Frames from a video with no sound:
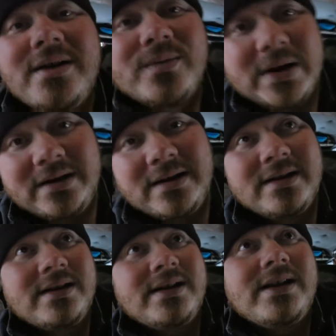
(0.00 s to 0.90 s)
other one.
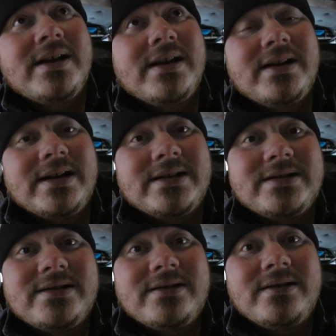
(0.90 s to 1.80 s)

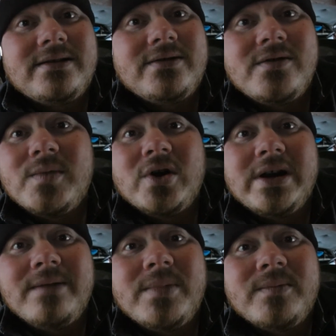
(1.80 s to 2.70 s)
That's 2
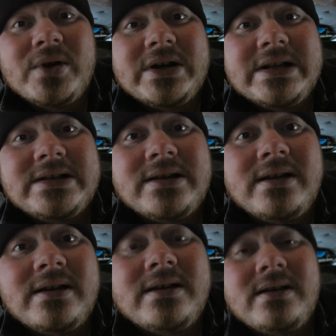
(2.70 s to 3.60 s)
more camper
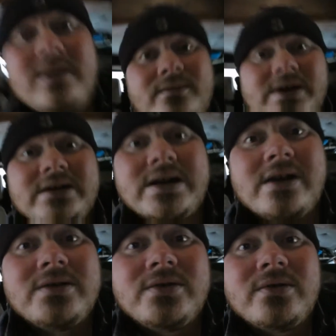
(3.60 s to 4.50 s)
buddies. So where's
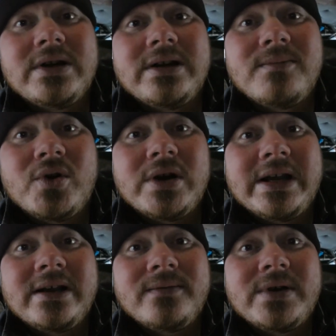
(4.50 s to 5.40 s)
our tour in the
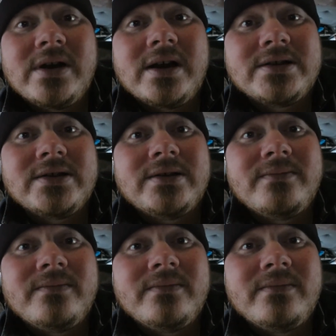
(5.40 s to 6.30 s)
morning of the
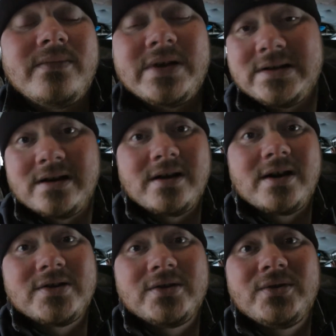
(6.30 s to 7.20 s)
castle? Where's our
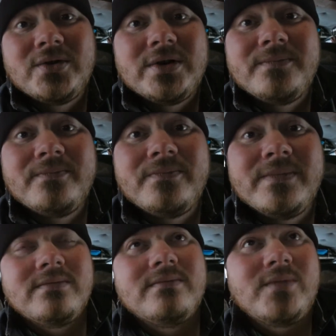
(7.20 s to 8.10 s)
castle tour?
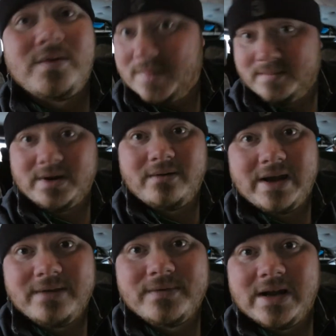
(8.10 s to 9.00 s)
More
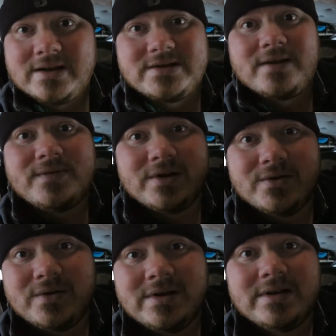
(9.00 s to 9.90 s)
people arrived last
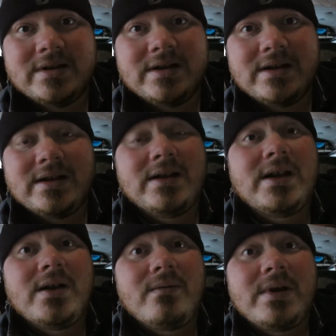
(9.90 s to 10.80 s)
afternoon.
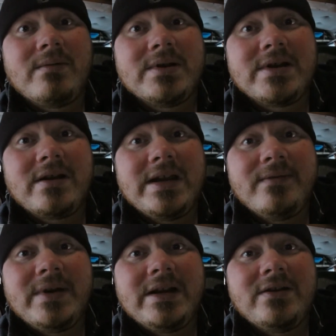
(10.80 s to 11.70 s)
Where was
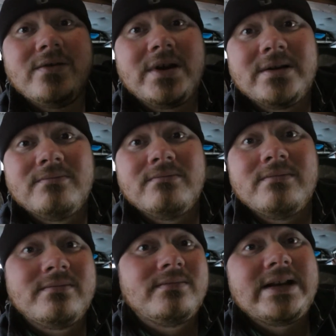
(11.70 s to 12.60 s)
our evening tour?
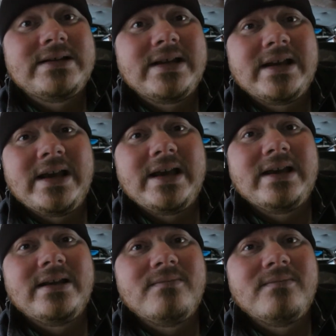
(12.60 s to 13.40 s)
Say, hey, more